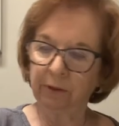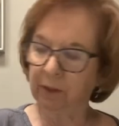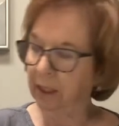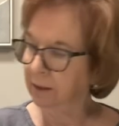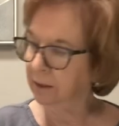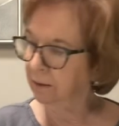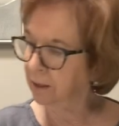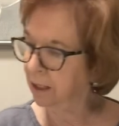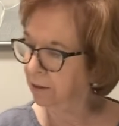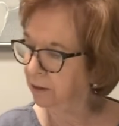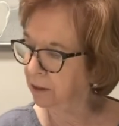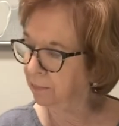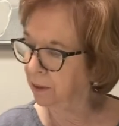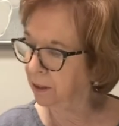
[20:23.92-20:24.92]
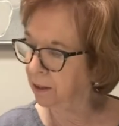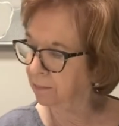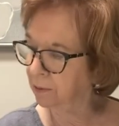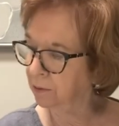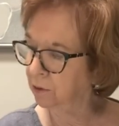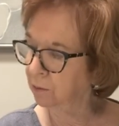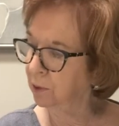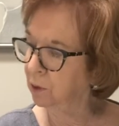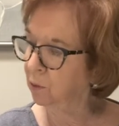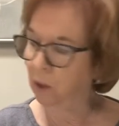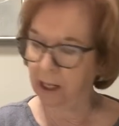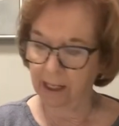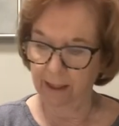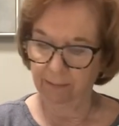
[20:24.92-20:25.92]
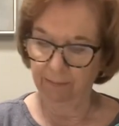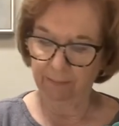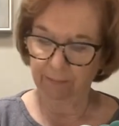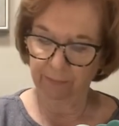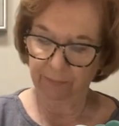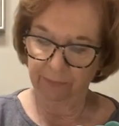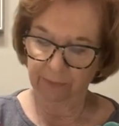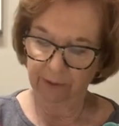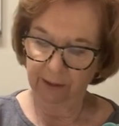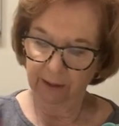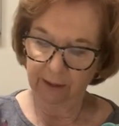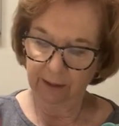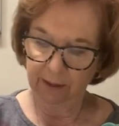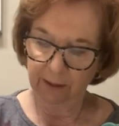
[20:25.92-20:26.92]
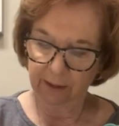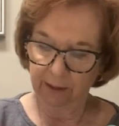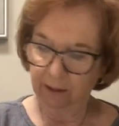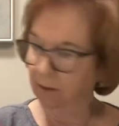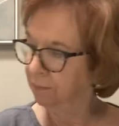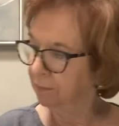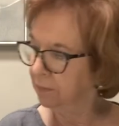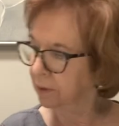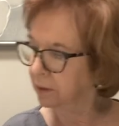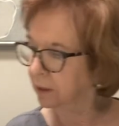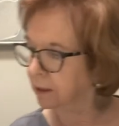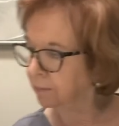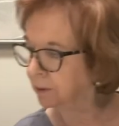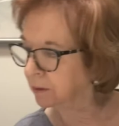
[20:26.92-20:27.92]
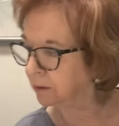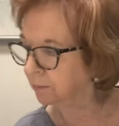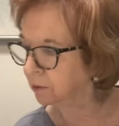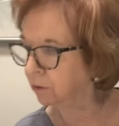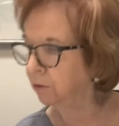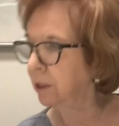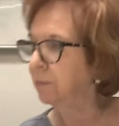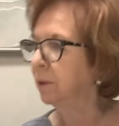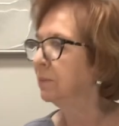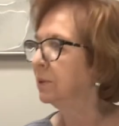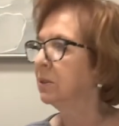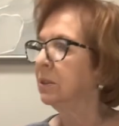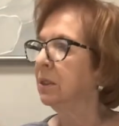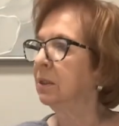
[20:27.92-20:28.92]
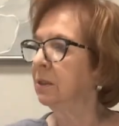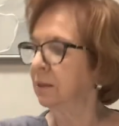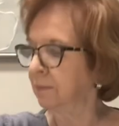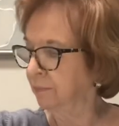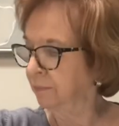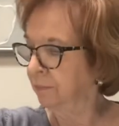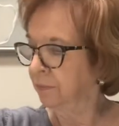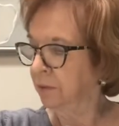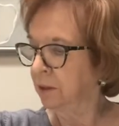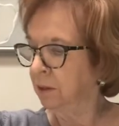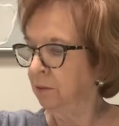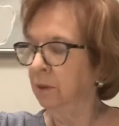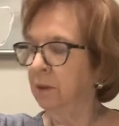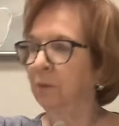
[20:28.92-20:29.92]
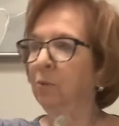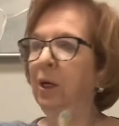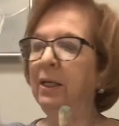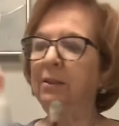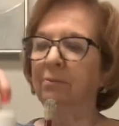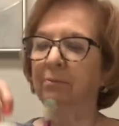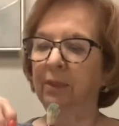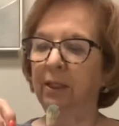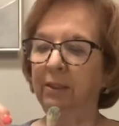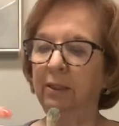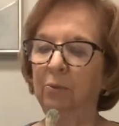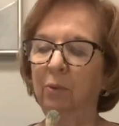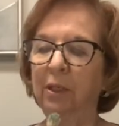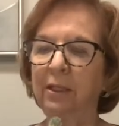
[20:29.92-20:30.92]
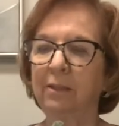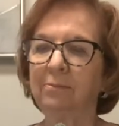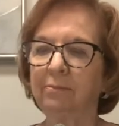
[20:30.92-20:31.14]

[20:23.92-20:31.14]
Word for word: Okay, so now you're going to pick up a little bit of white. Oh, I think I picked up the gray by mistake. White, I need white.